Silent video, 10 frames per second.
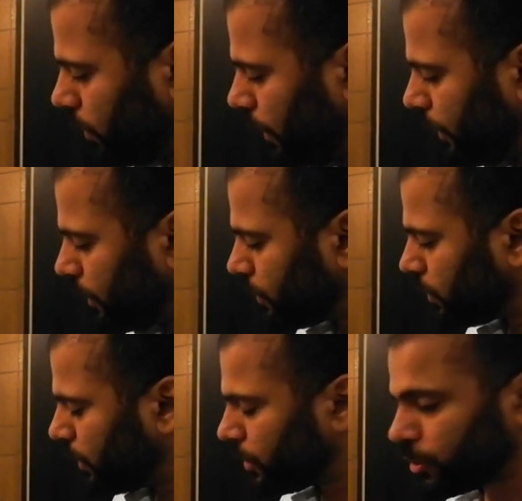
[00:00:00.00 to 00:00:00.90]

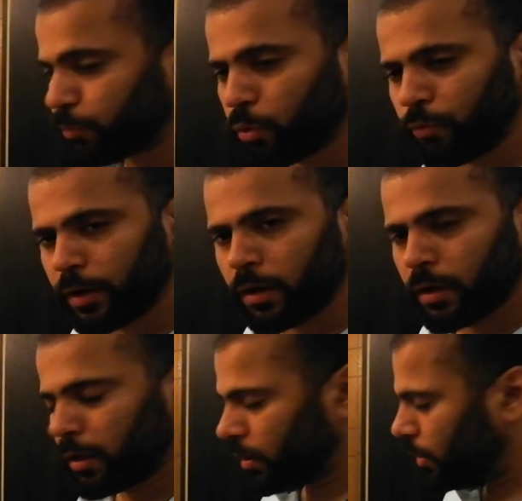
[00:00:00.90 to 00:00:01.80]
it is proven
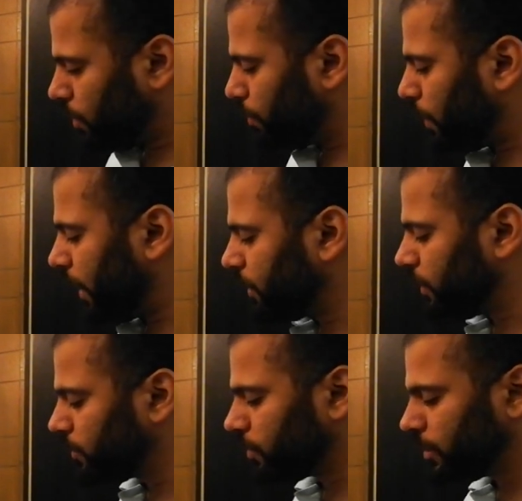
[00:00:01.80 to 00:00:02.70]
by the
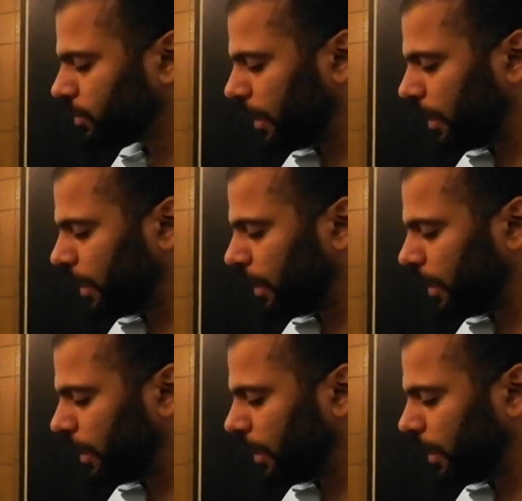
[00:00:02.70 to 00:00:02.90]
research